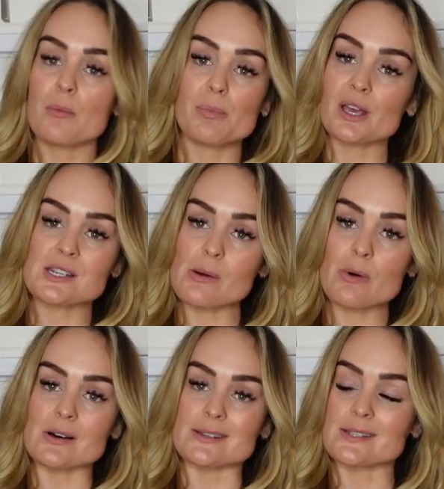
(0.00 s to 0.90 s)
Because I
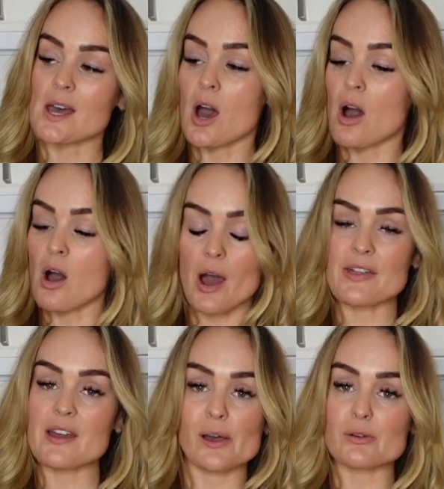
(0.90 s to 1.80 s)
was. I
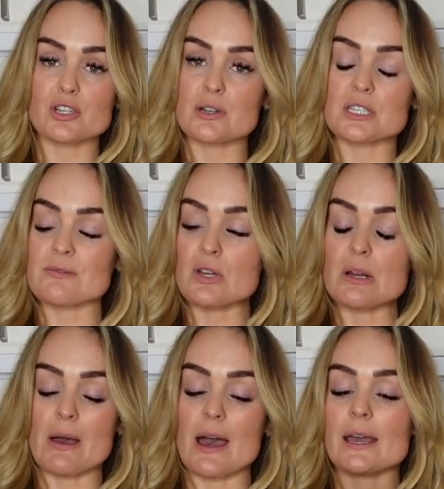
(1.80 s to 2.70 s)
think I was doing some uni
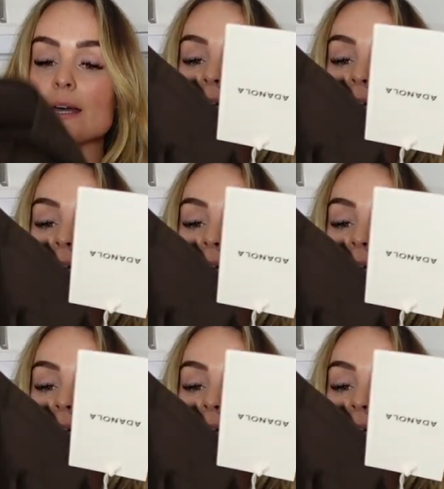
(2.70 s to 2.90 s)
work.